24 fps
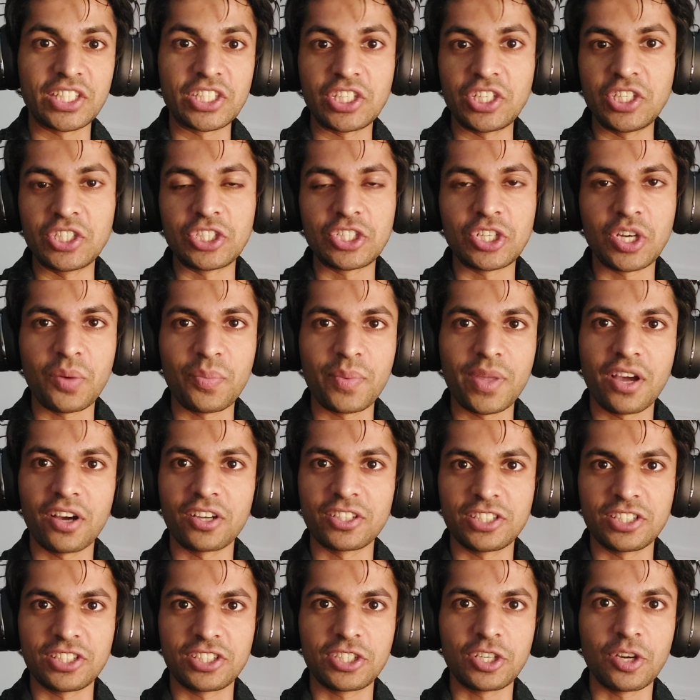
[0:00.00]
to utopia or
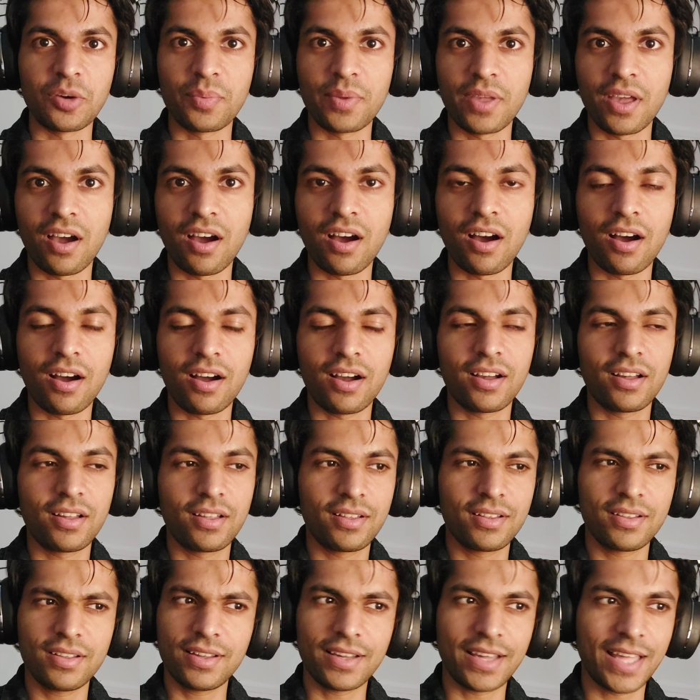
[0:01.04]
dystopia are.
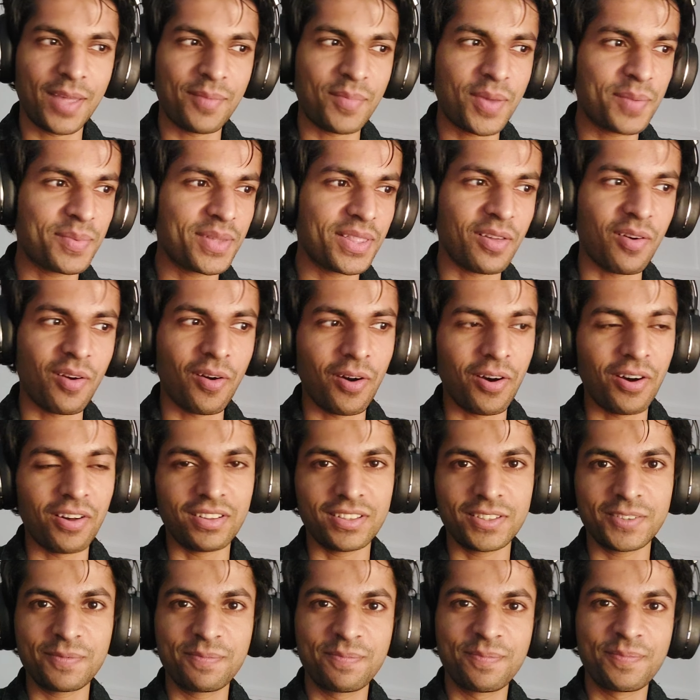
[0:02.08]
Okay, maybe not all.